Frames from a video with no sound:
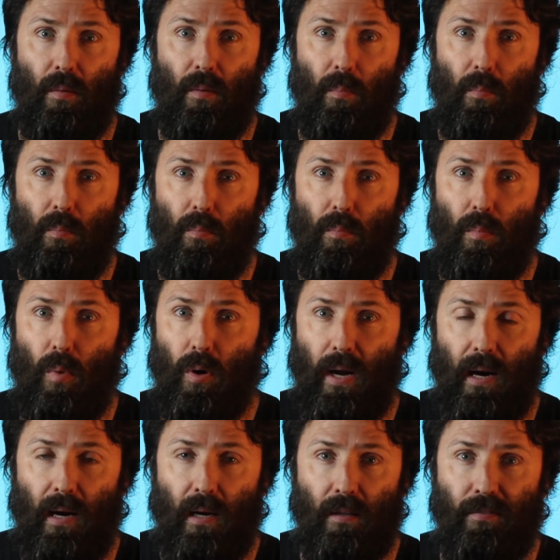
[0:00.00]
mod
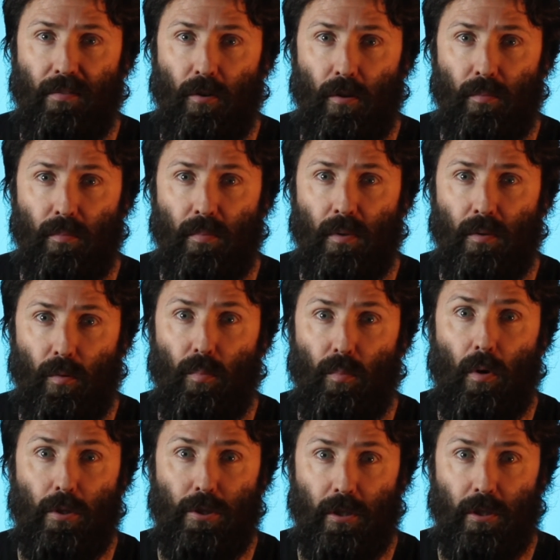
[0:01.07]
arg form or
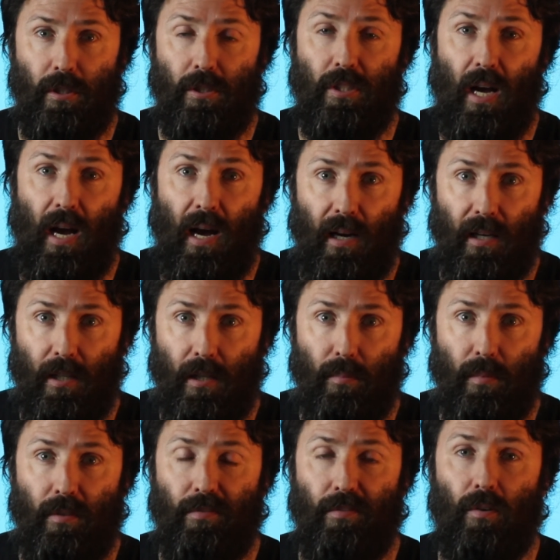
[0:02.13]
modulus
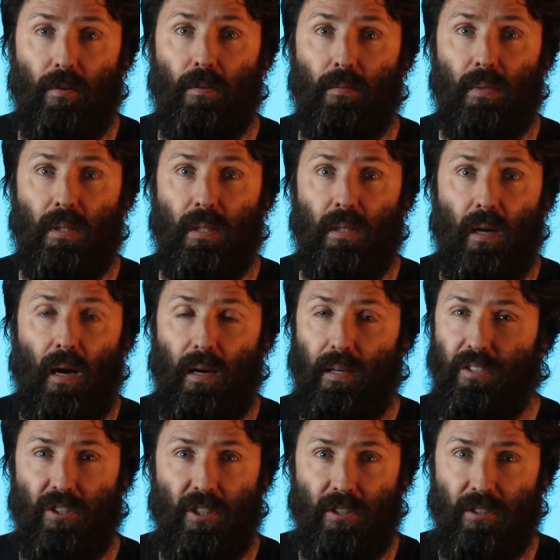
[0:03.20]
argument form
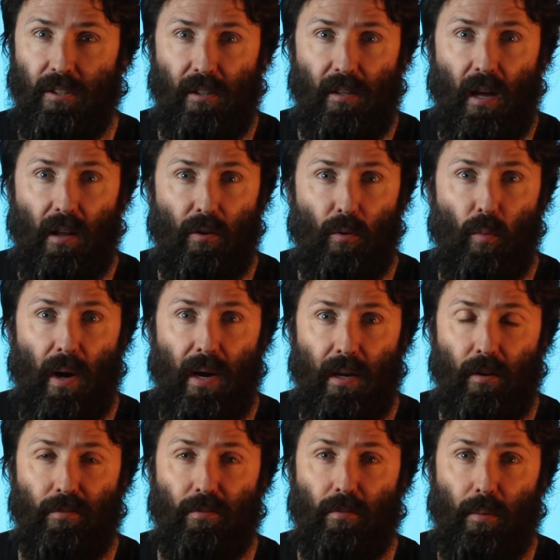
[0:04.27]
is just another way
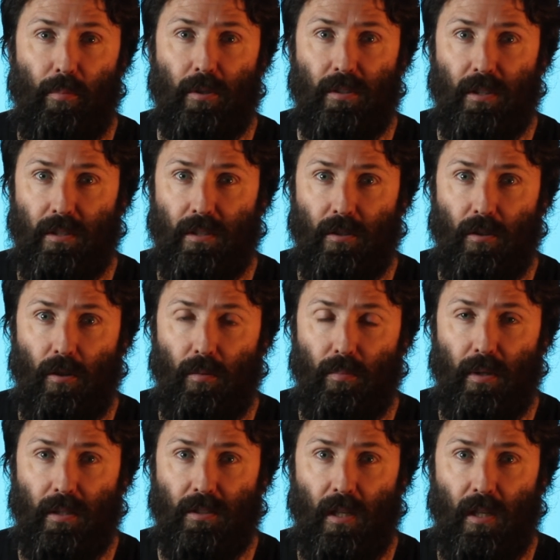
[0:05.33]
of representing
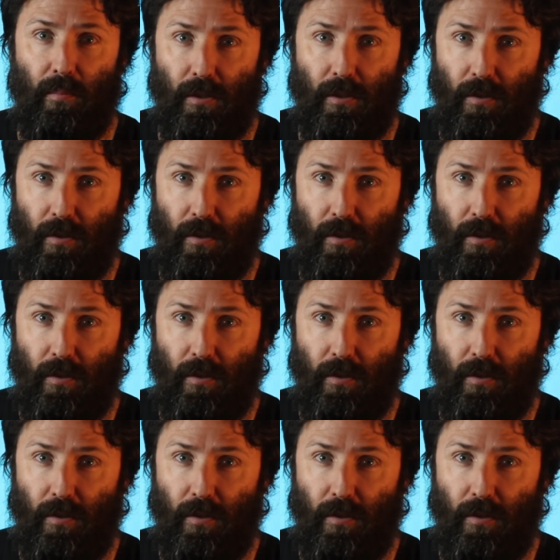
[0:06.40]
complex numbers.